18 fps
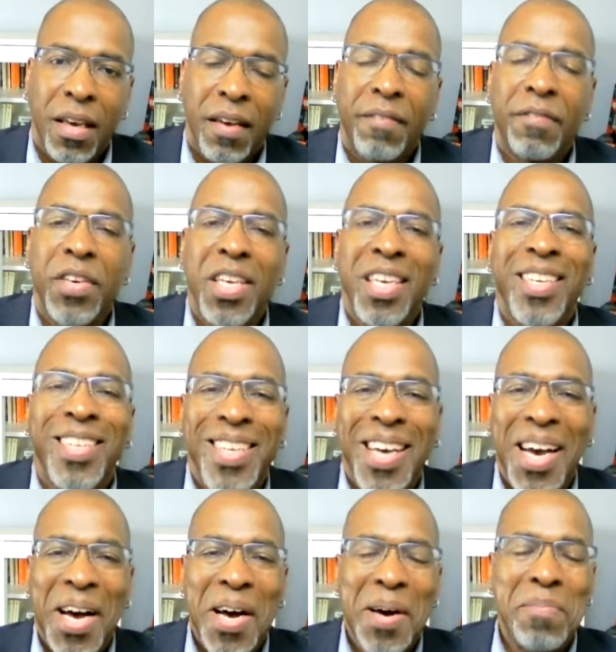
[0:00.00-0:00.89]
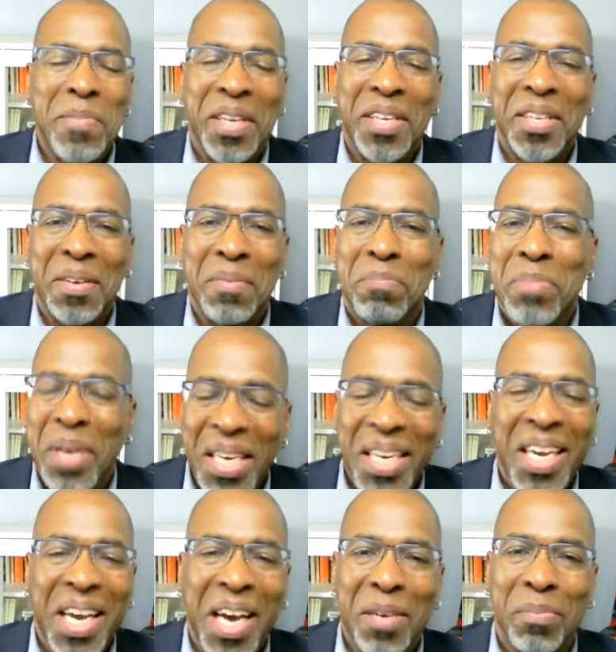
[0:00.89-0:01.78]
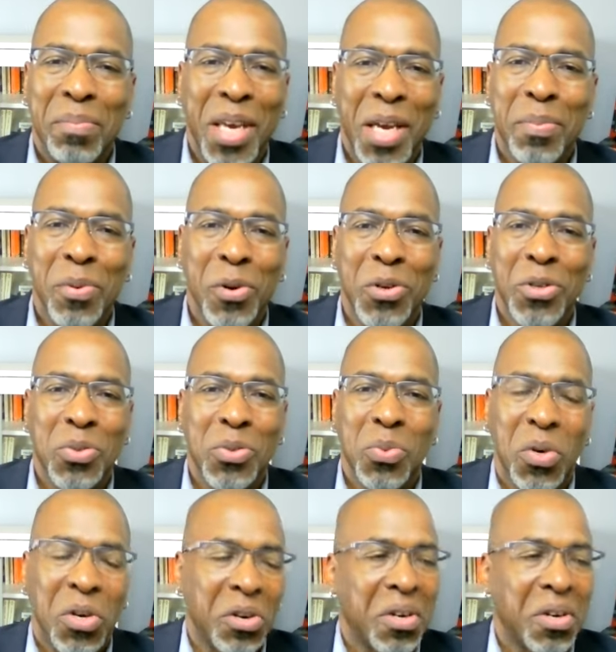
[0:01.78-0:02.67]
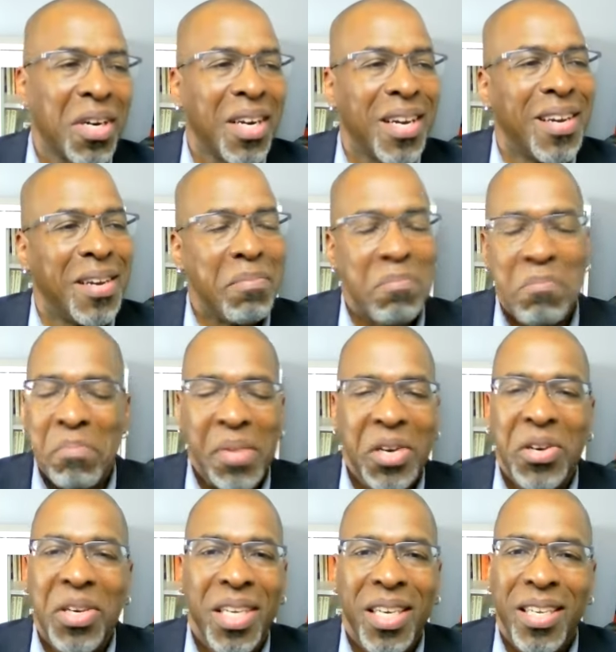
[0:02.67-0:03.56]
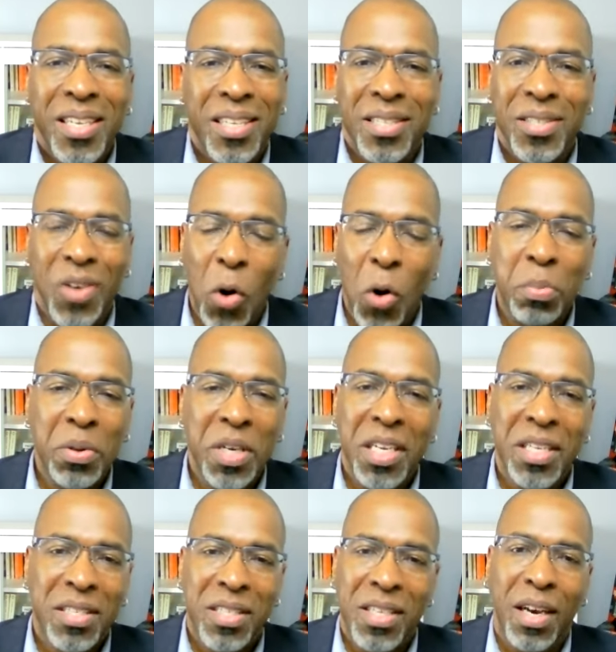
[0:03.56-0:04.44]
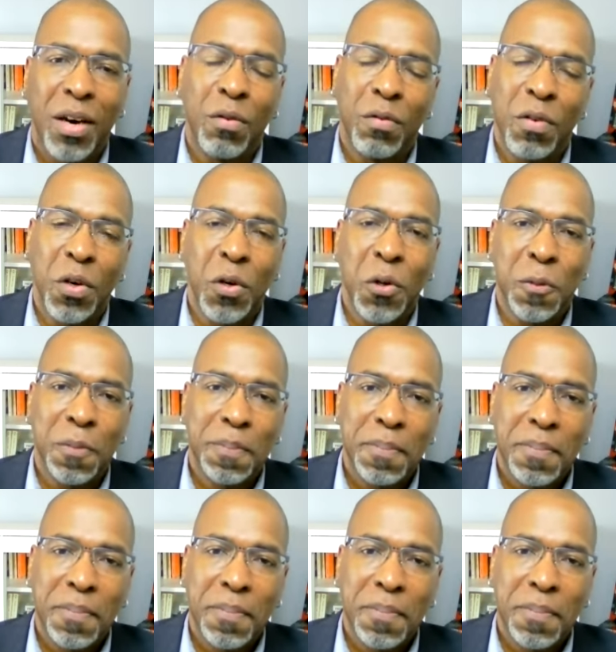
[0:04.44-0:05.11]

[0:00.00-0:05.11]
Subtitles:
Vietnam and the Pentagon Papers were merely his opening salvo.